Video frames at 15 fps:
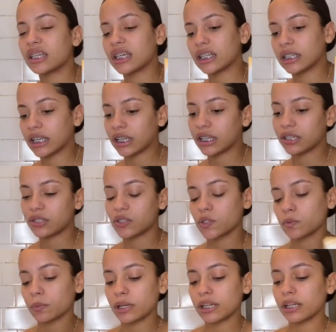and like
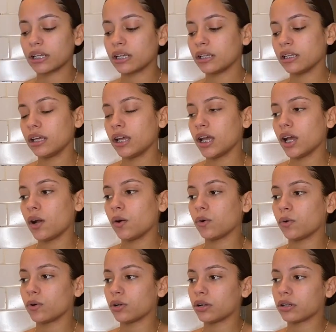sweaty,
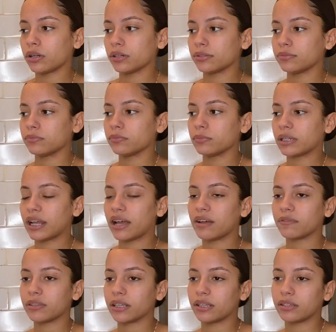or when I have
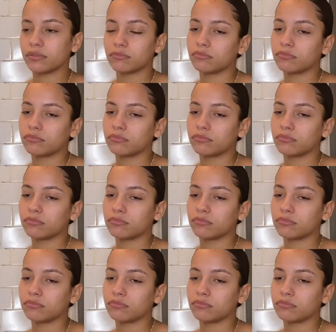like,